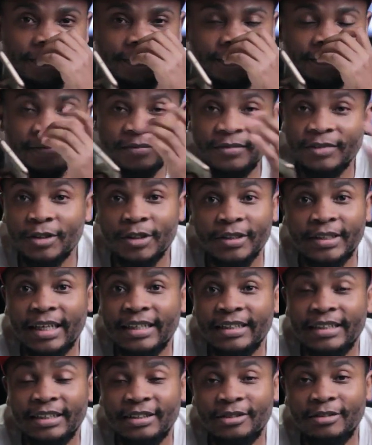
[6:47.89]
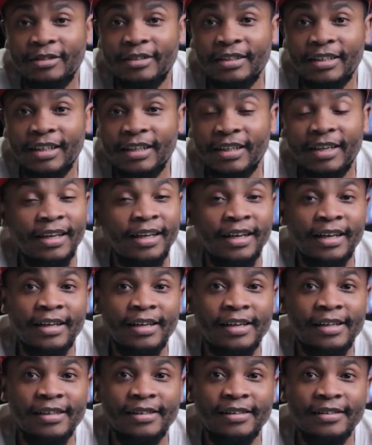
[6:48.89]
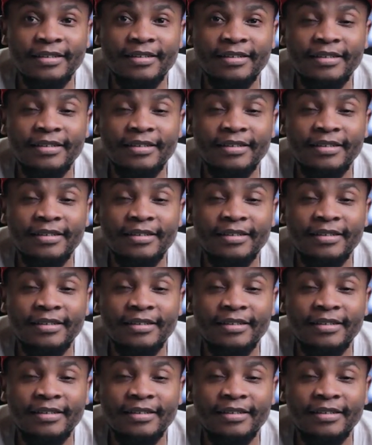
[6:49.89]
Not that